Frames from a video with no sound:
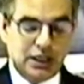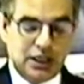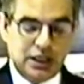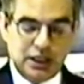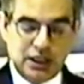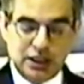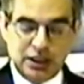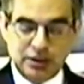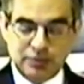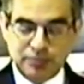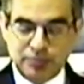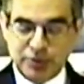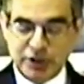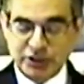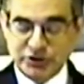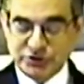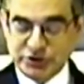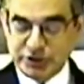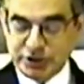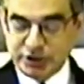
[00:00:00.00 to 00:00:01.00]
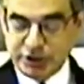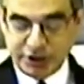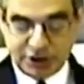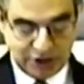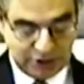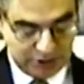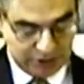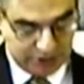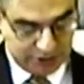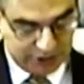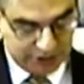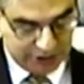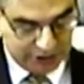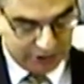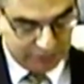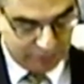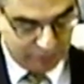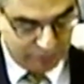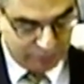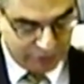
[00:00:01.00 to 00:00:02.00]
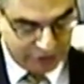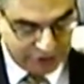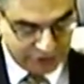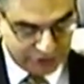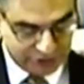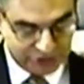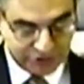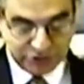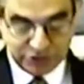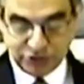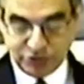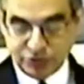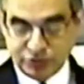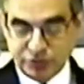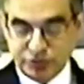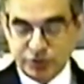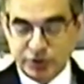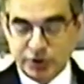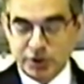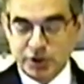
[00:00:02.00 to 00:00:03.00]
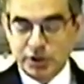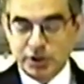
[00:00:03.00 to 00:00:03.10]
and basically that brings us to